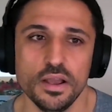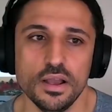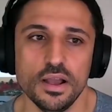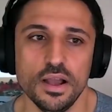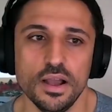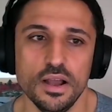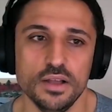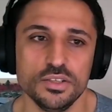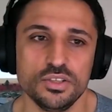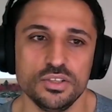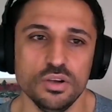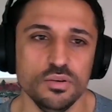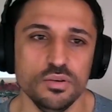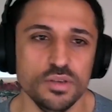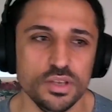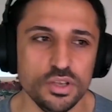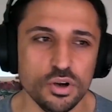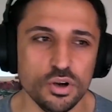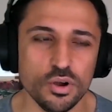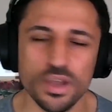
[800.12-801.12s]
Uh, so
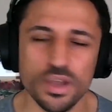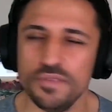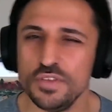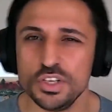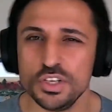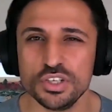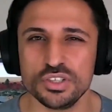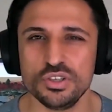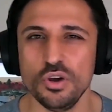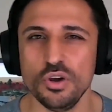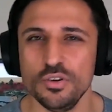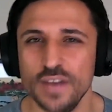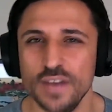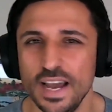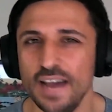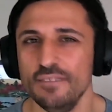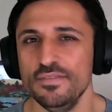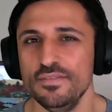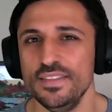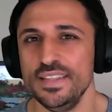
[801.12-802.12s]
you know, if you just don't
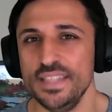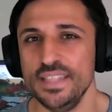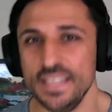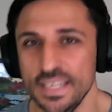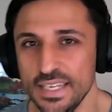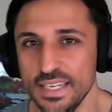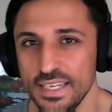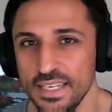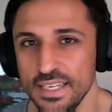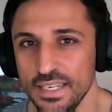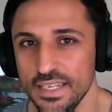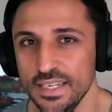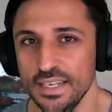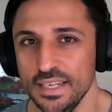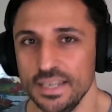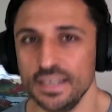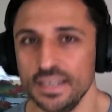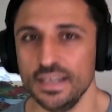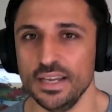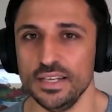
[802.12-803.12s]
have the
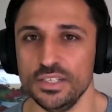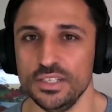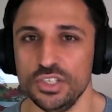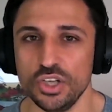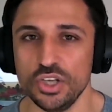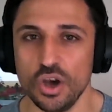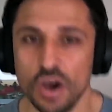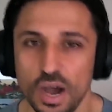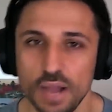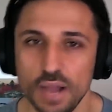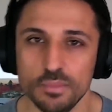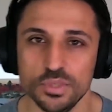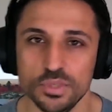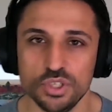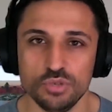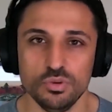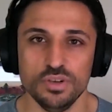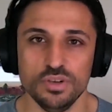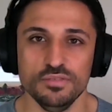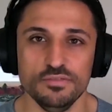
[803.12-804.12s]
uh, time
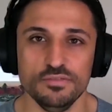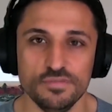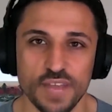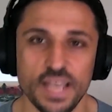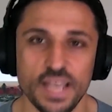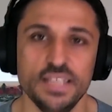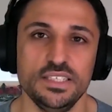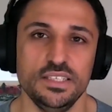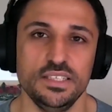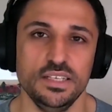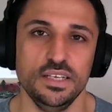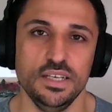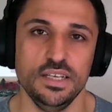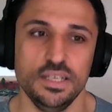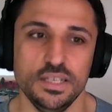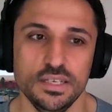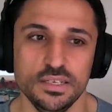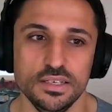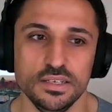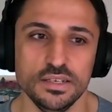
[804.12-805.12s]
to invest
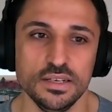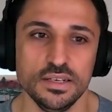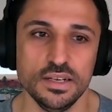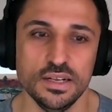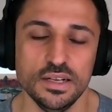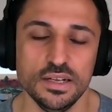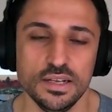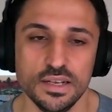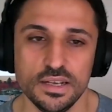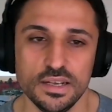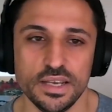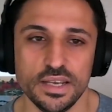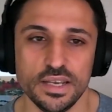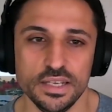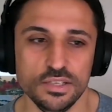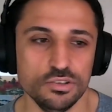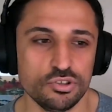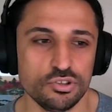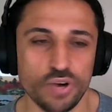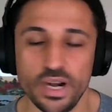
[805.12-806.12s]
in
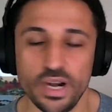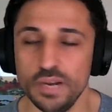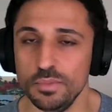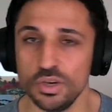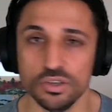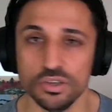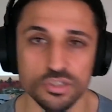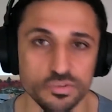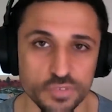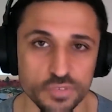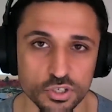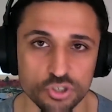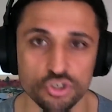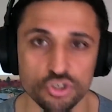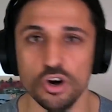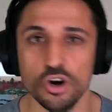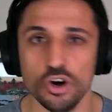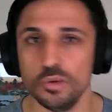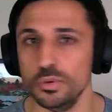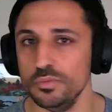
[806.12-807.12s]
in your trading because of your
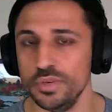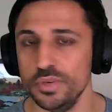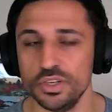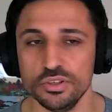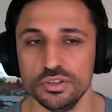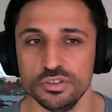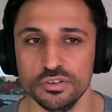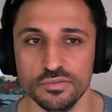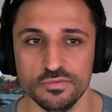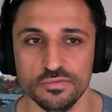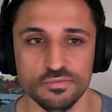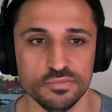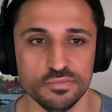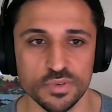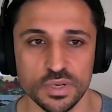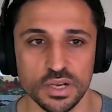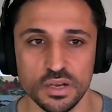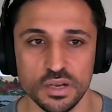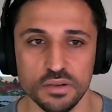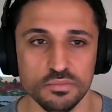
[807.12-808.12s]
job or because of
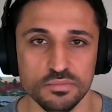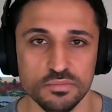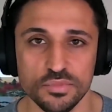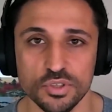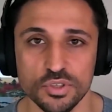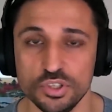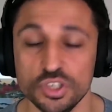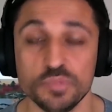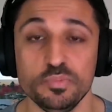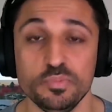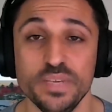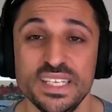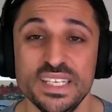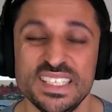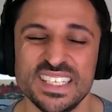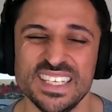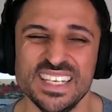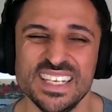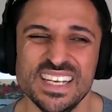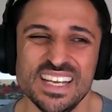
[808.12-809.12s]
uh, you're just
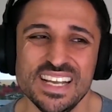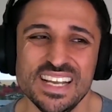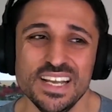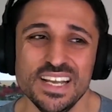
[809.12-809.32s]
busy,